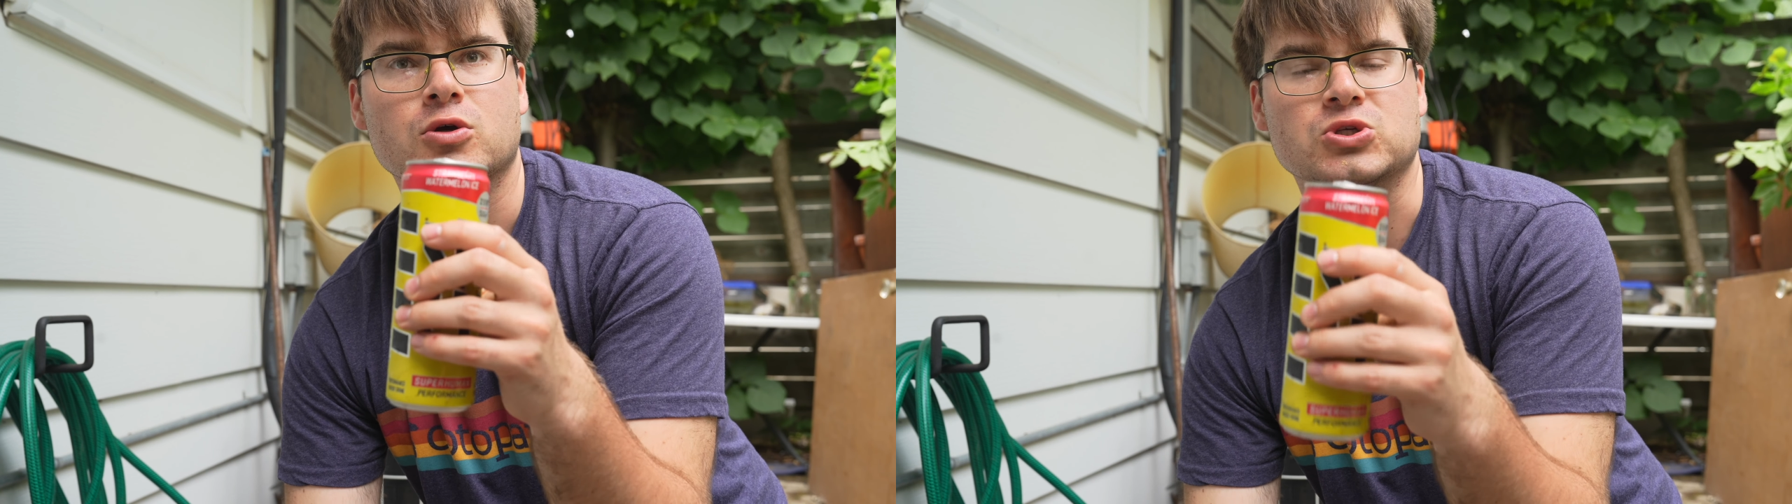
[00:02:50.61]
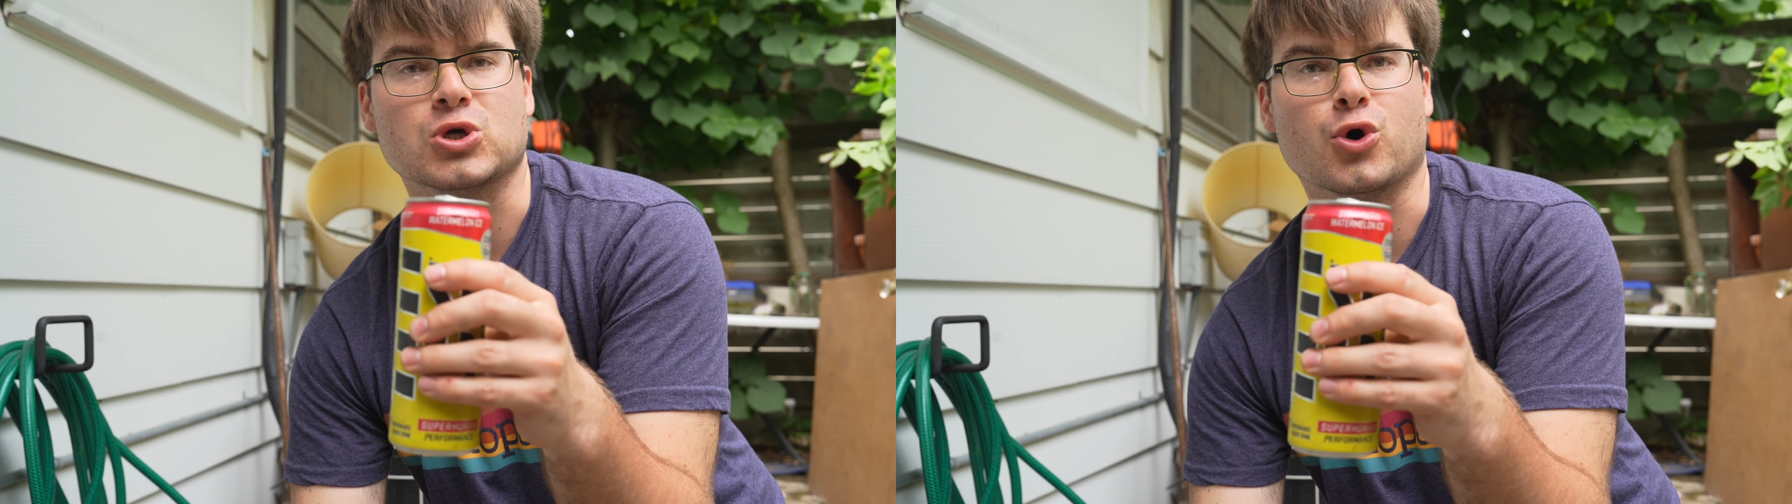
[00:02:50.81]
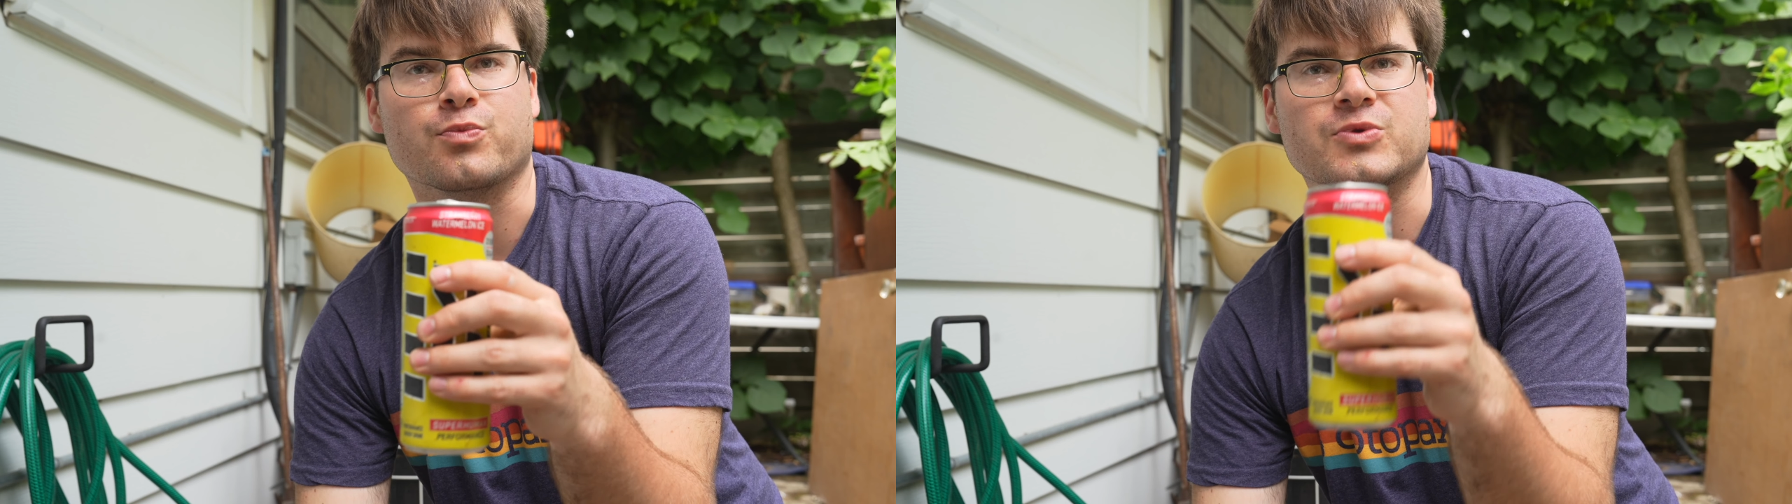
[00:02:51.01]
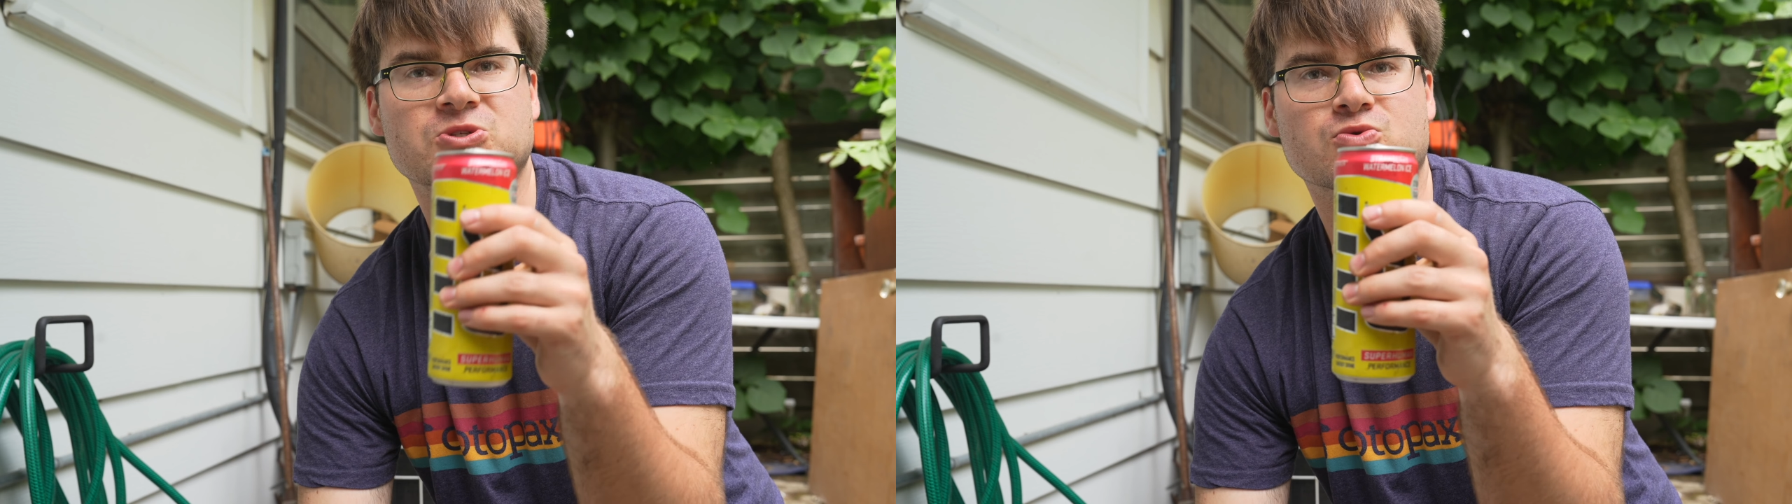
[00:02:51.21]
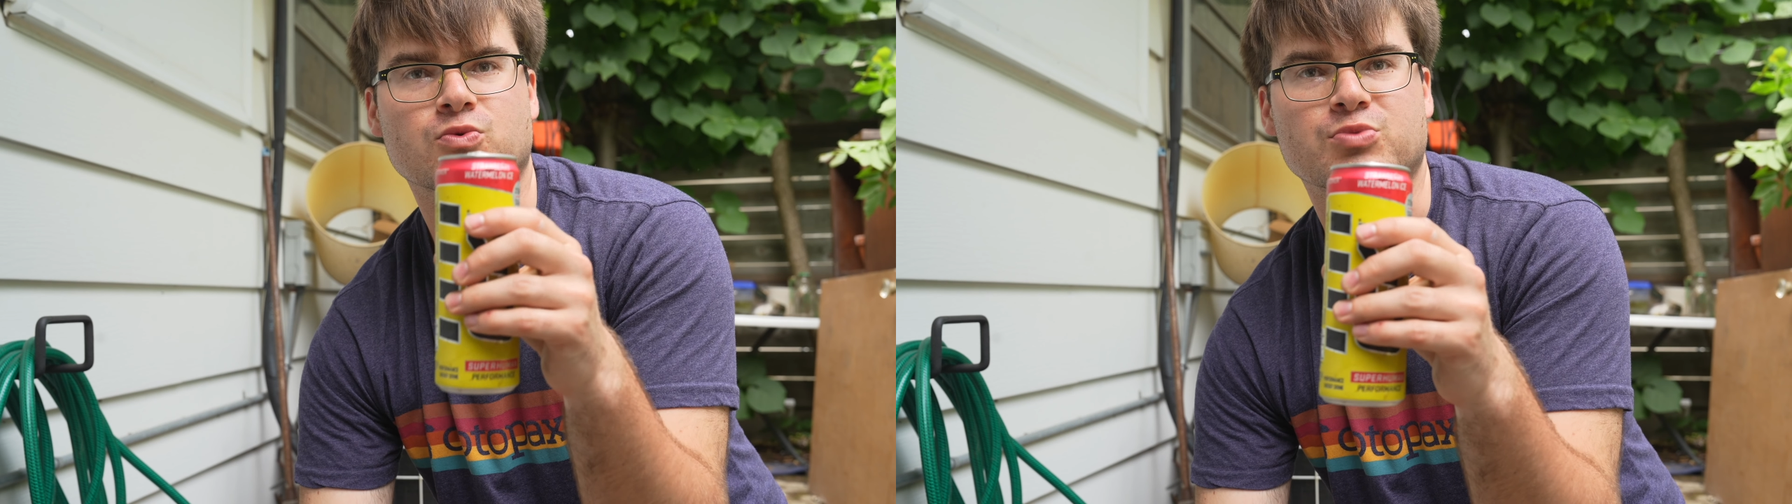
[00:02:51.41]
So
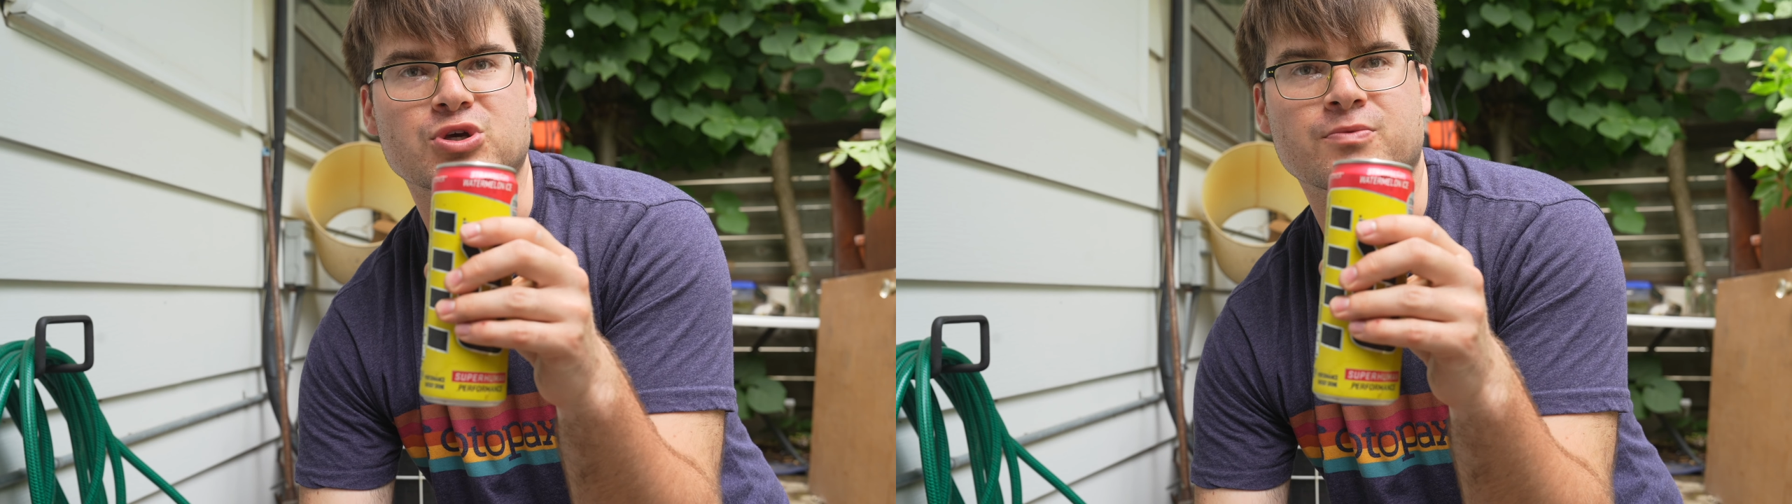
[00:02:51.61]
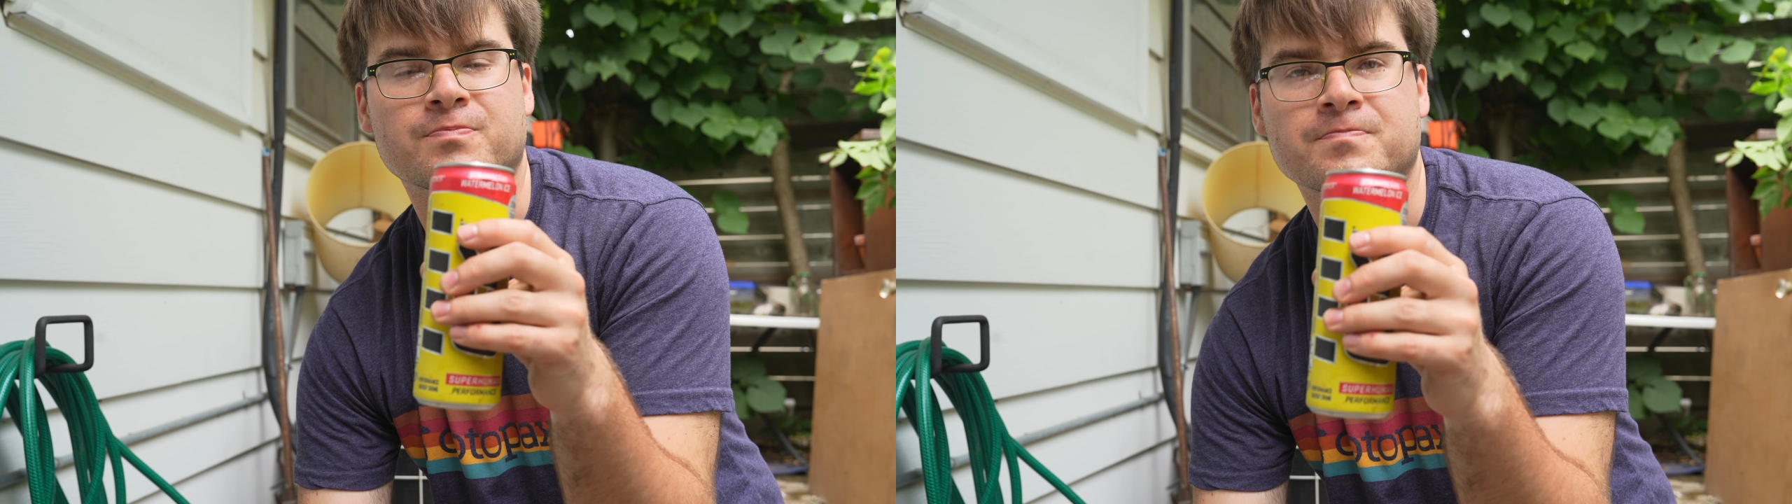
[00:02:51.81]
this would be